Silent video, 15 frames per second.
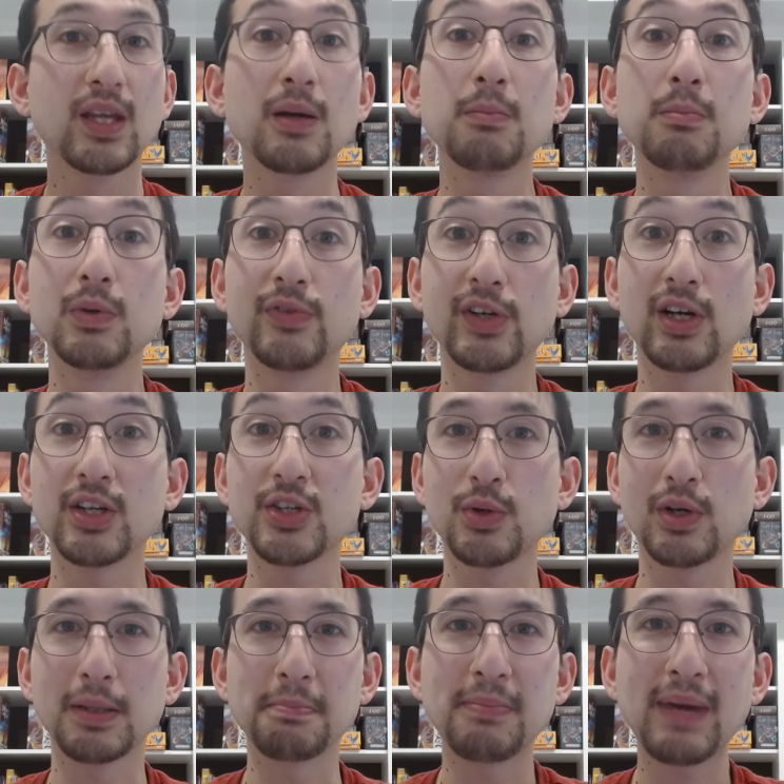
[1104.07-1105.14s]
Moving on to our
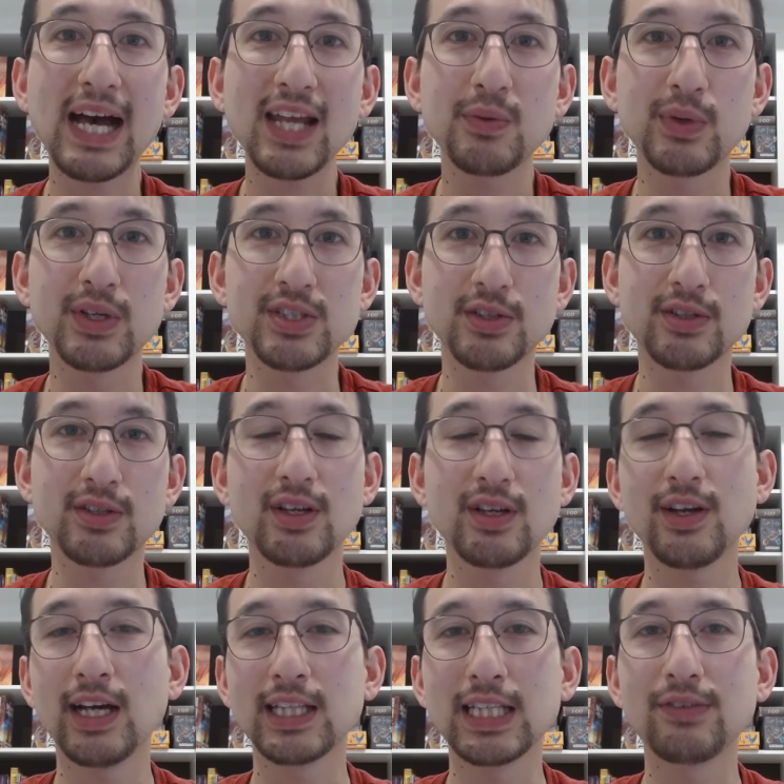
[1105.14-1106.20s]
Bad Wizard,
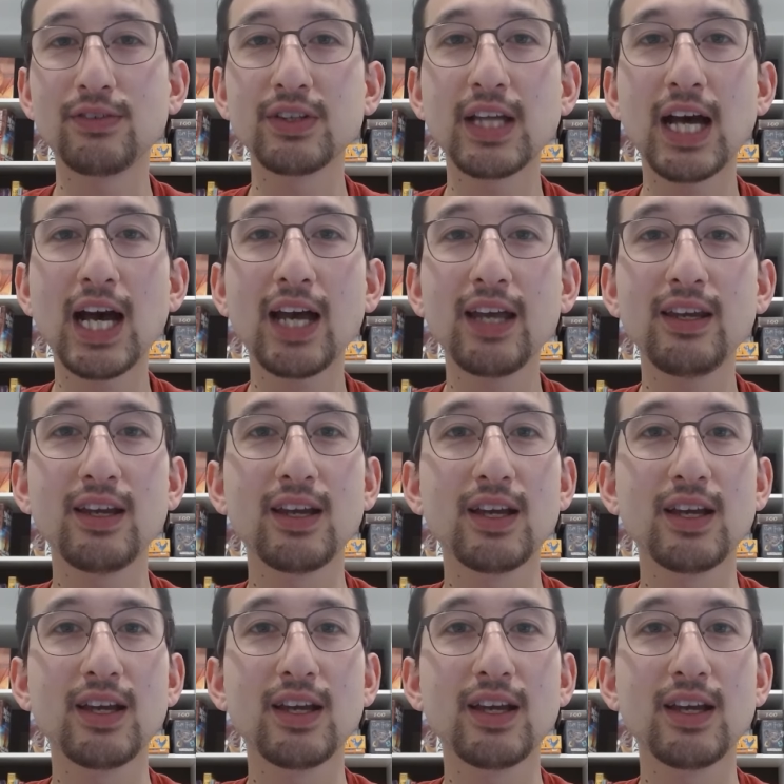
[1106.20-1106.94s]
at level 9,